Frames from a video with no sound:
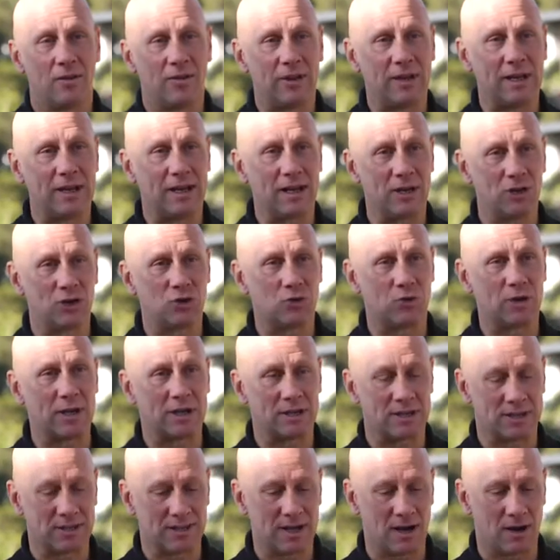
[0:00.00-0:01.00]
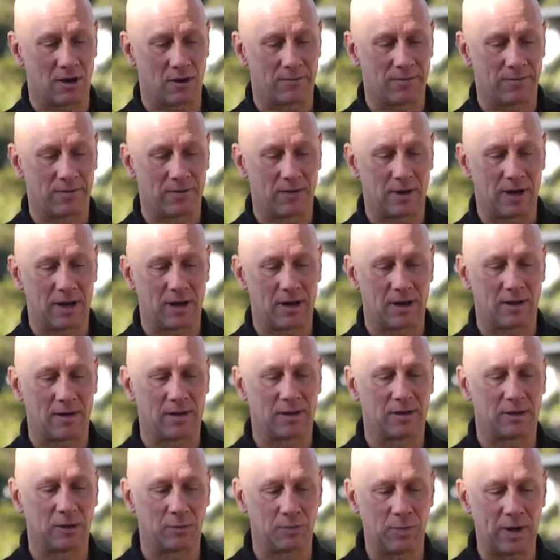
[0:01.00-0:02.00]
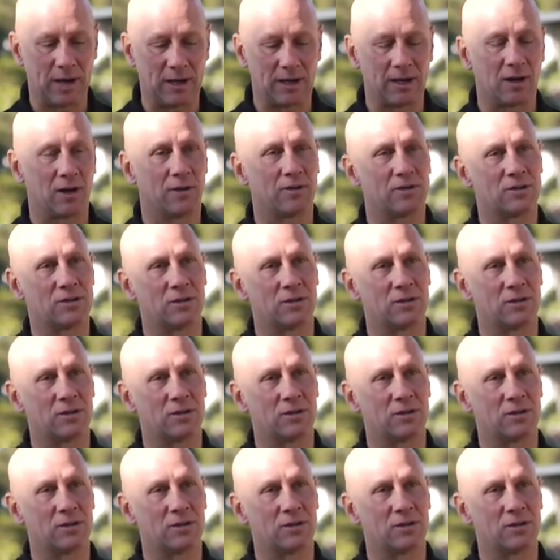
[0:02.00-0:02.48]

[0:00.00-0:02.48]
the injury itself, depending on the